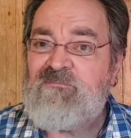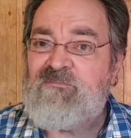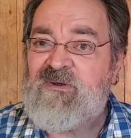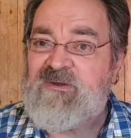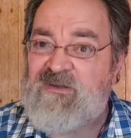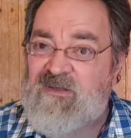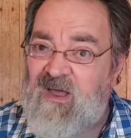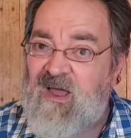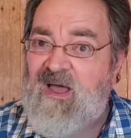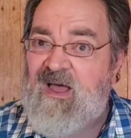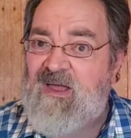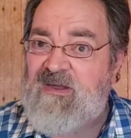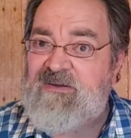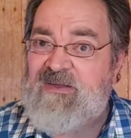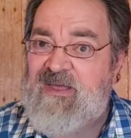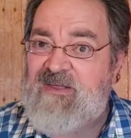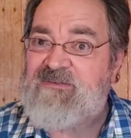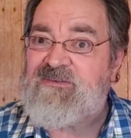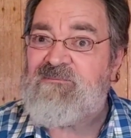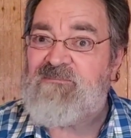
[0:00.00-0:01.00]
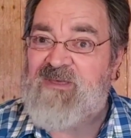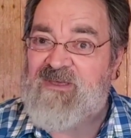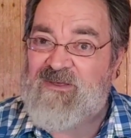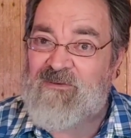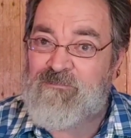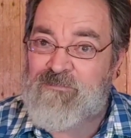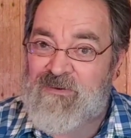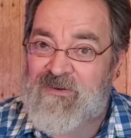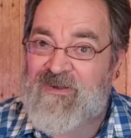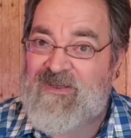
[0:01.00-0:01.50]
but God had to make
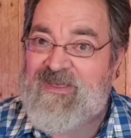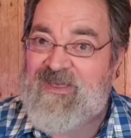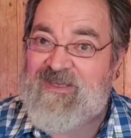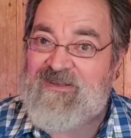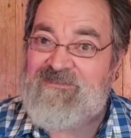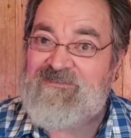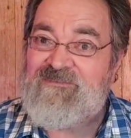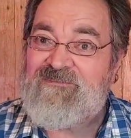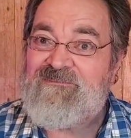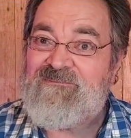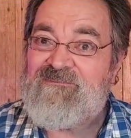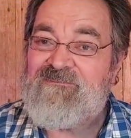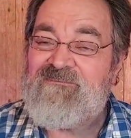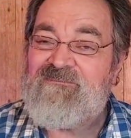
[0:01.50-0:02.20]
a plan,